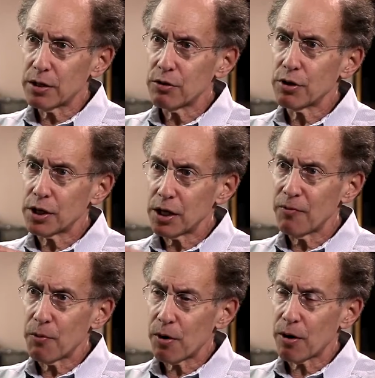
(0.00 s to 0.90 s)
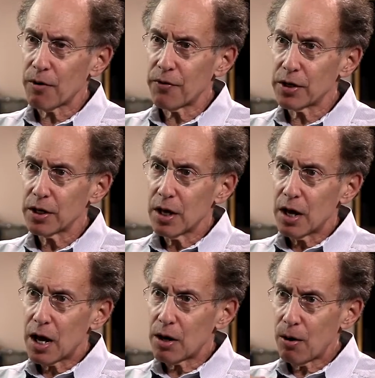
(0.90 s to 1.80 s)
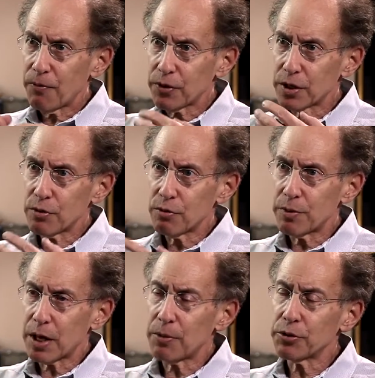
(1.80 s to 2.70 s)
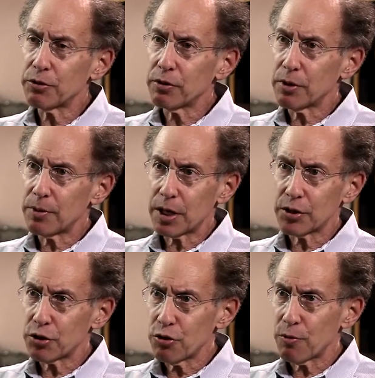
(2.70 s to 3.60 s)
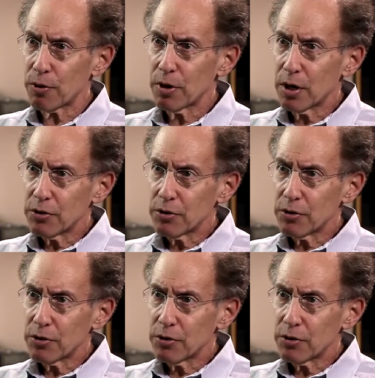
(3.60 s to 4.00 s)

You could give more of it, and hopefully you would be able to eliminate the tumor.